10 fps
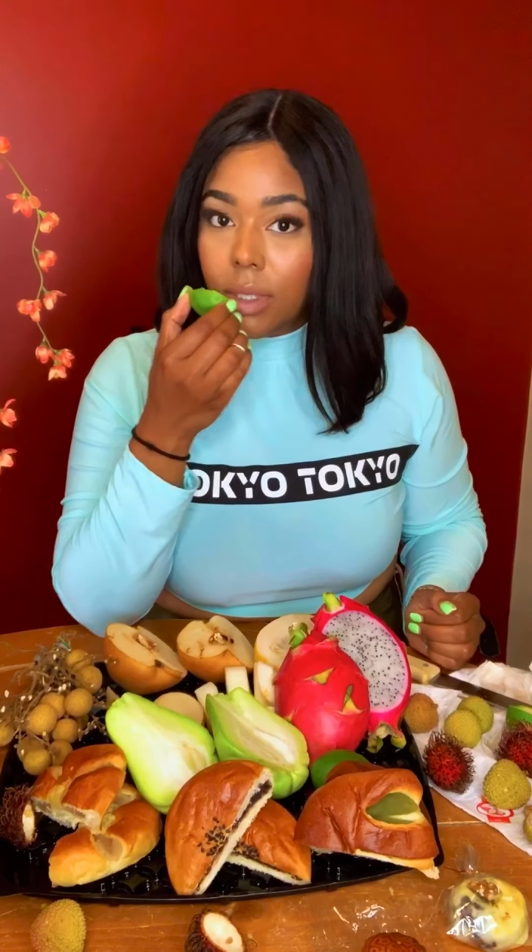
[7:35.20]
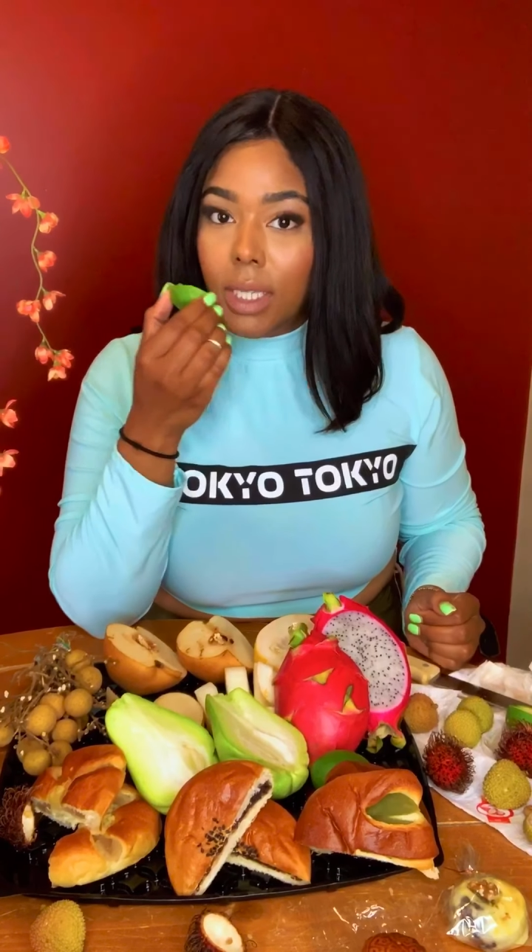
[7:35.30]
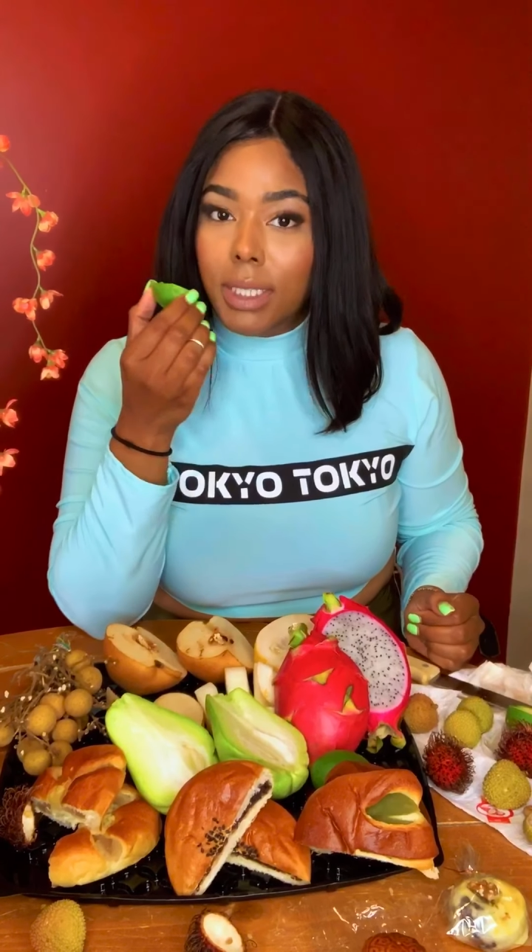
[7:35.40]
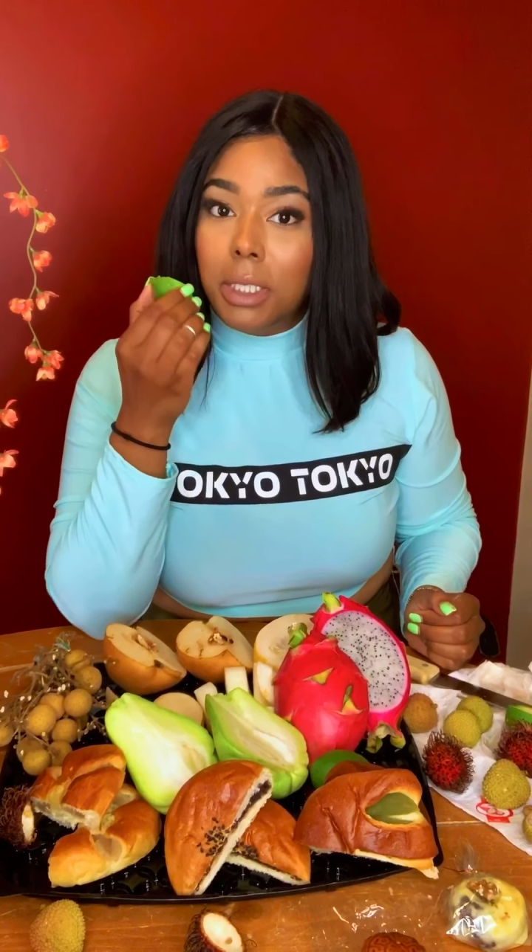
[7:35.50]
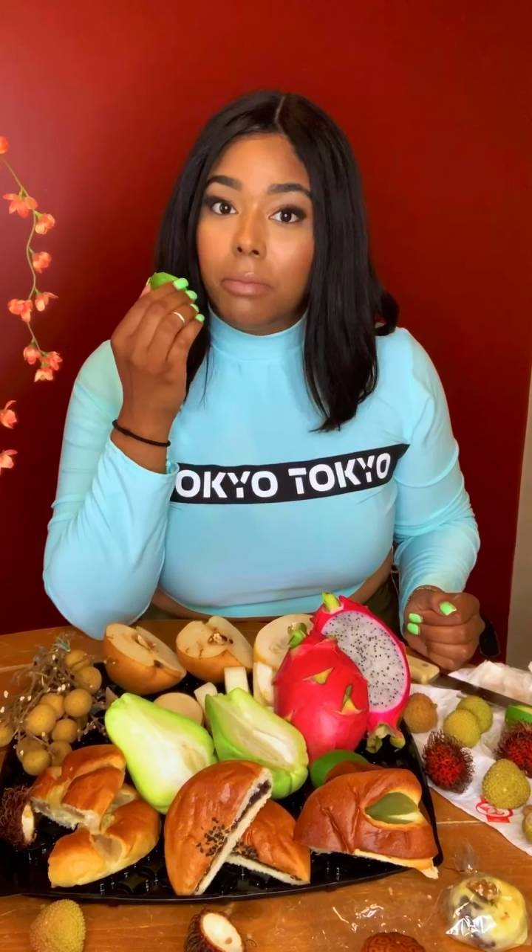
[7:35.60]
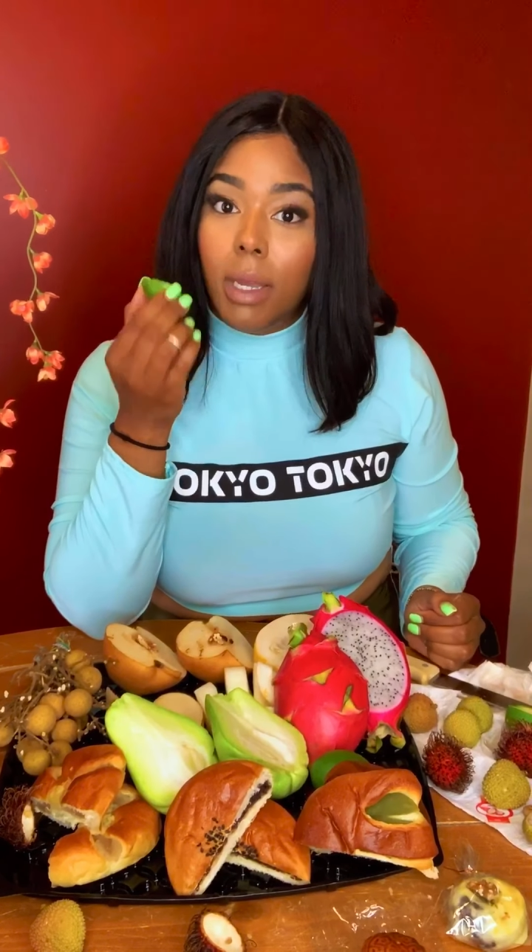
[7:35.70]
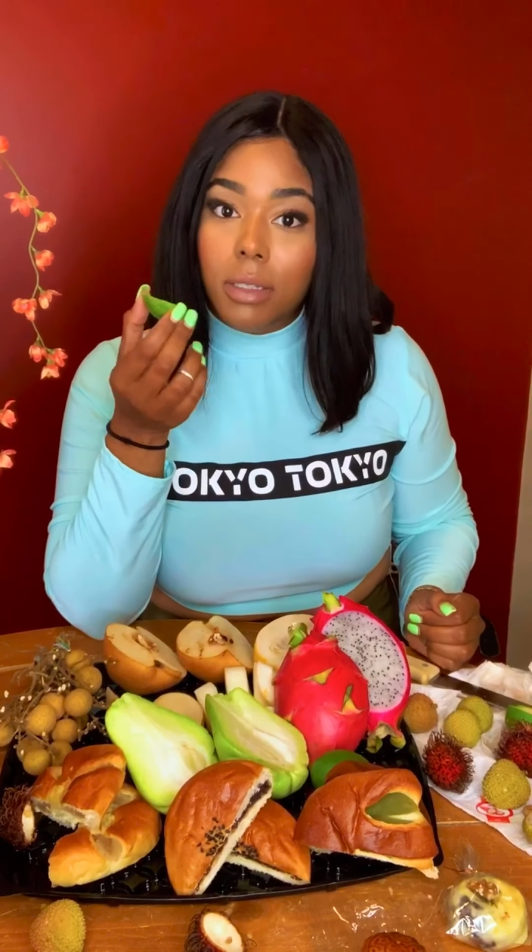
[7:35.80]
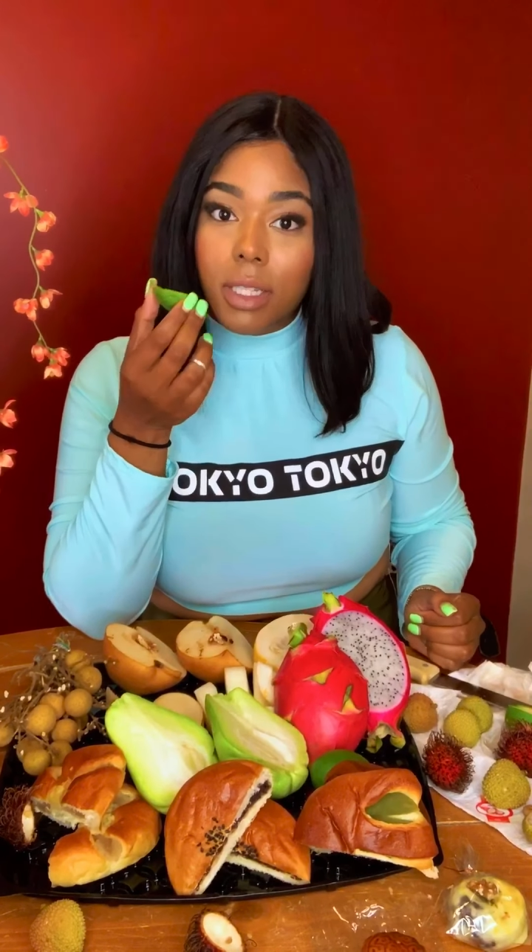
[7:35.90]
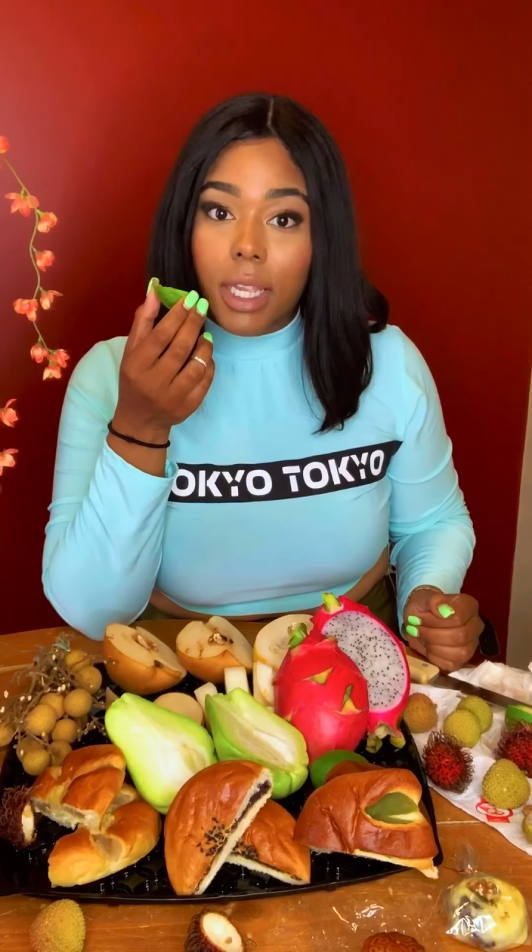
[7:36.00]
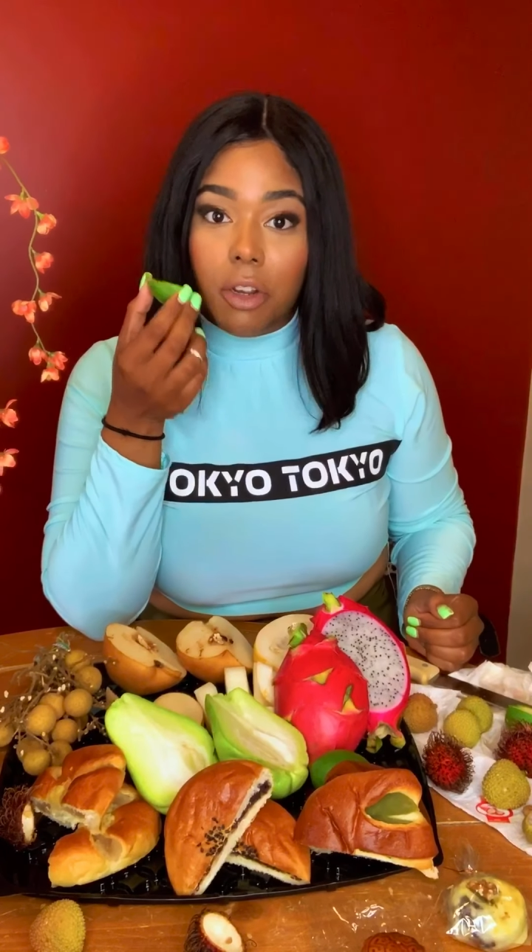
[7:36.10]
it
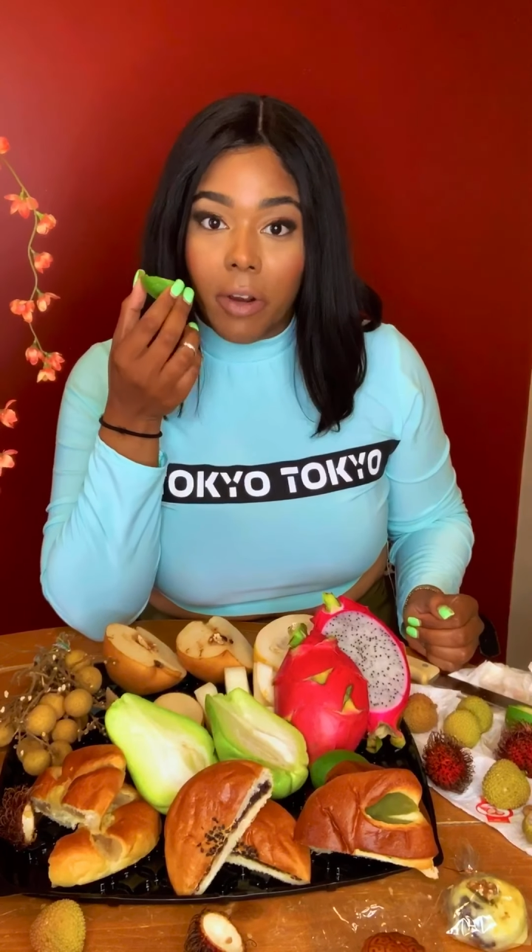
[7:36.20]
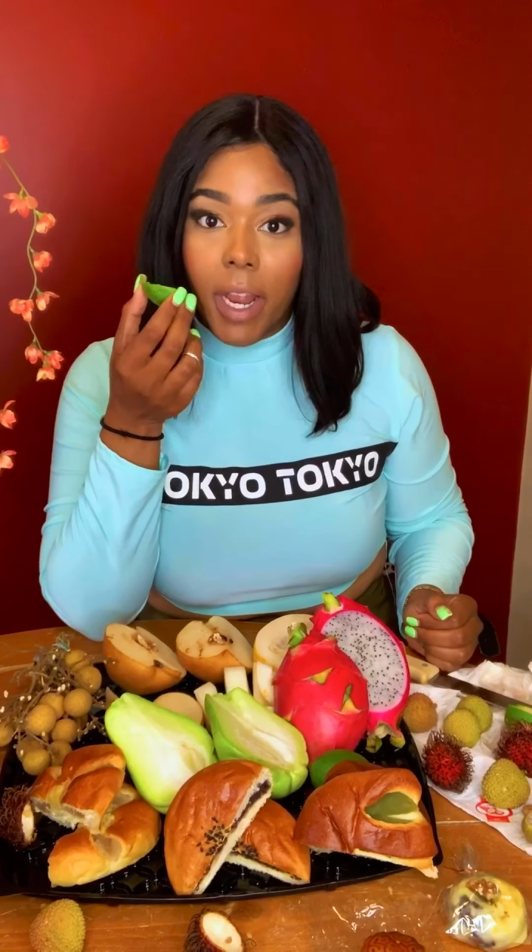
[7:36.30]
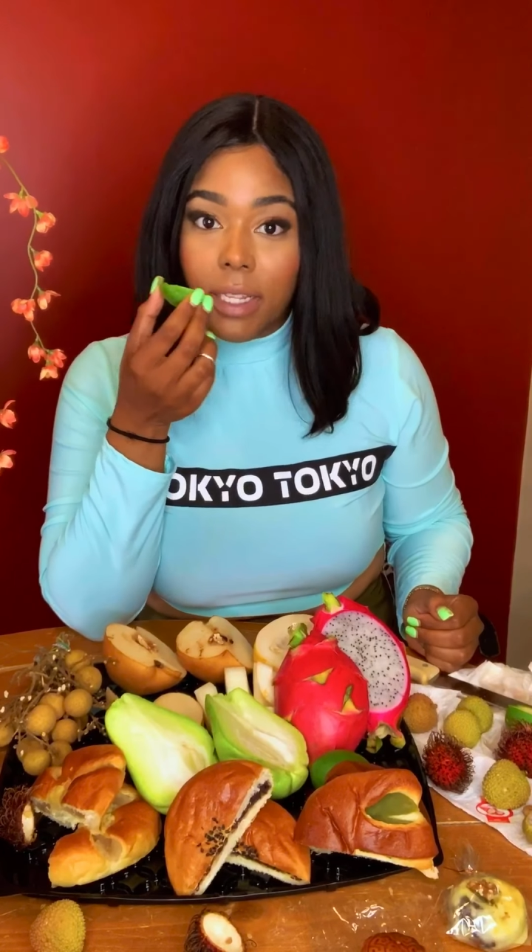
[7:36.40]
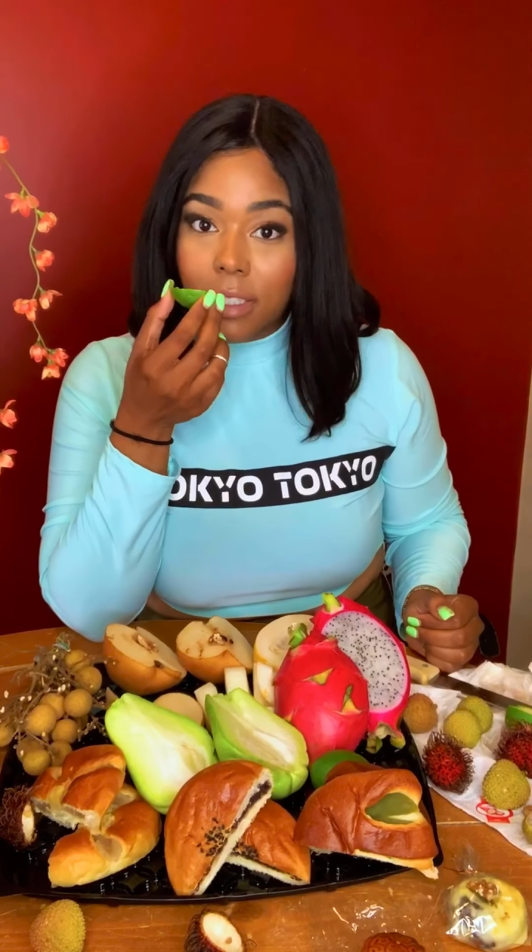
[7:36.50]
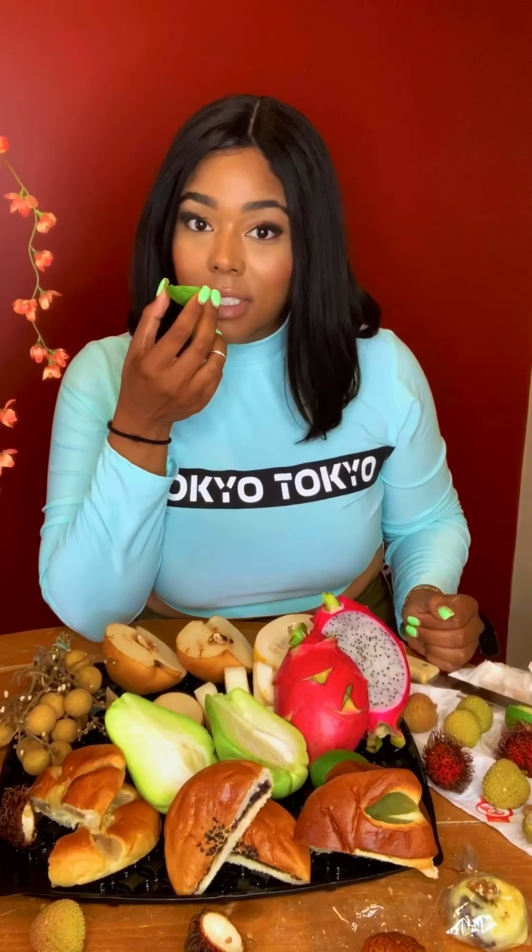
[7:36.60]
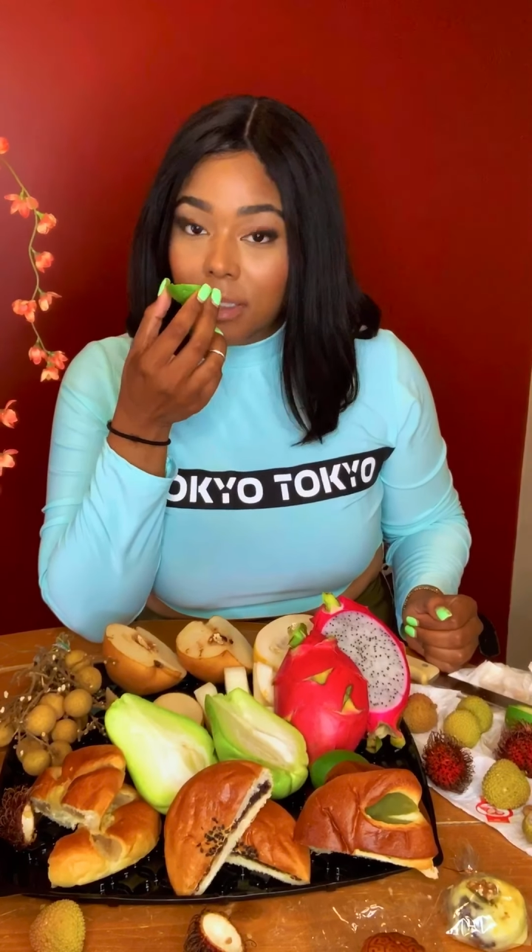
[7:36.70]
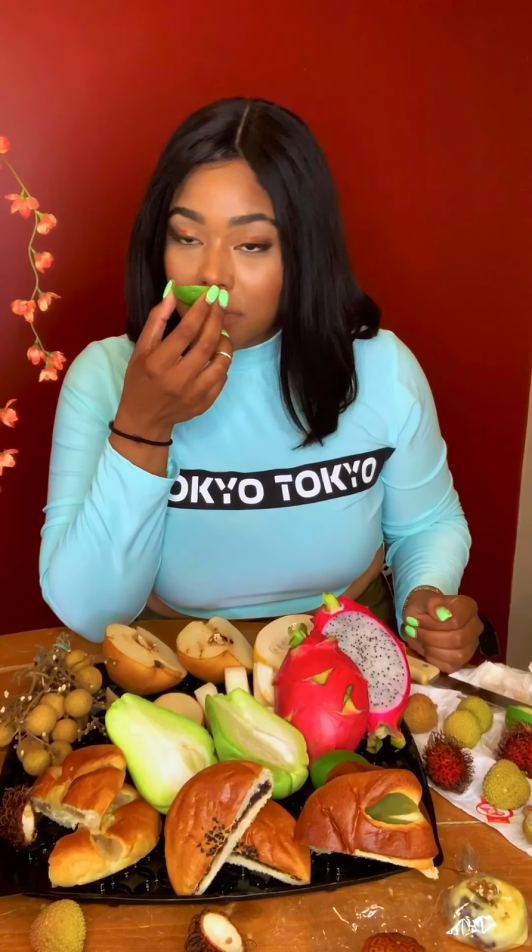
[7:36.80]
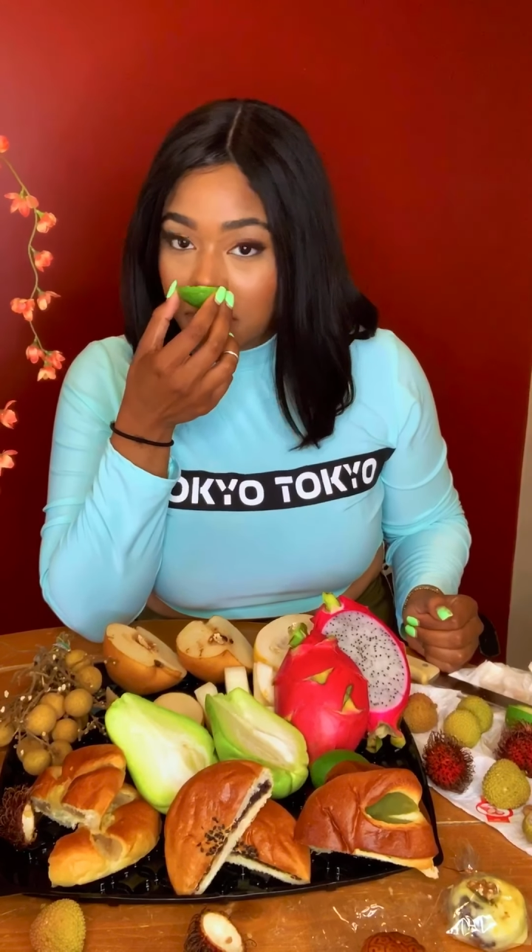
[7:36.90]
smells like grass.